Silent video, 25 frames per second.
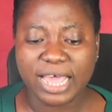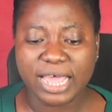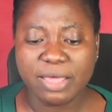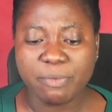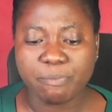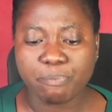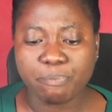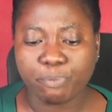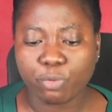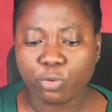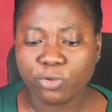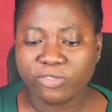
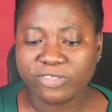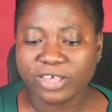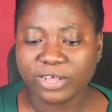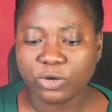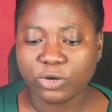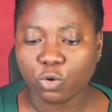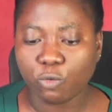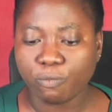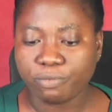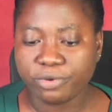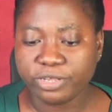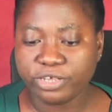imposes
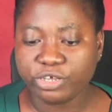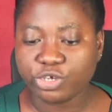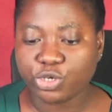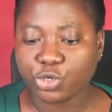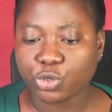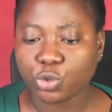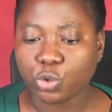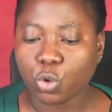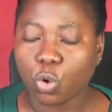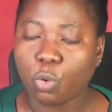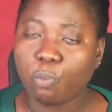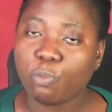an
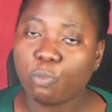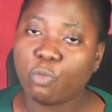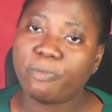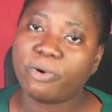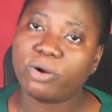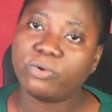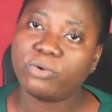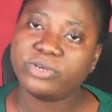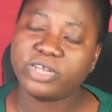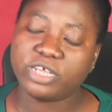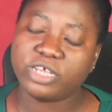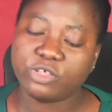obligation on
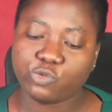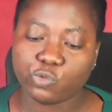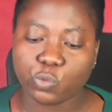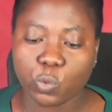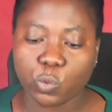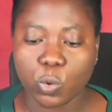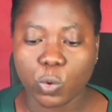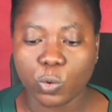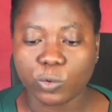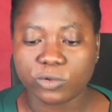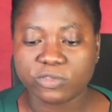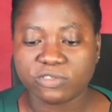mobile
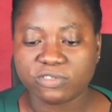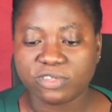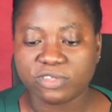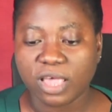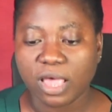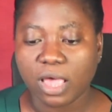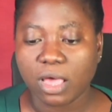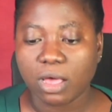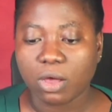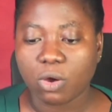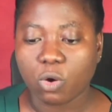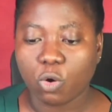networks,
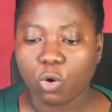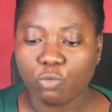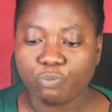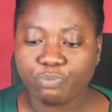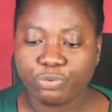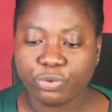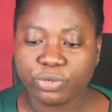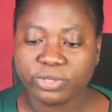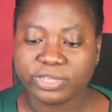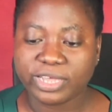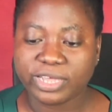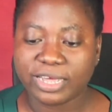
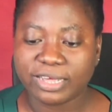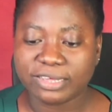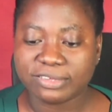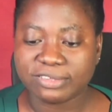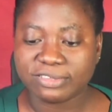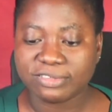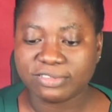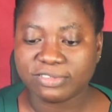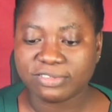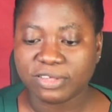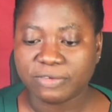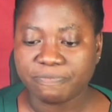
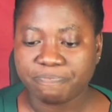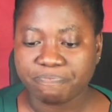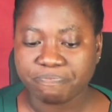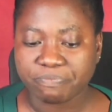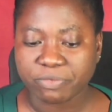computers,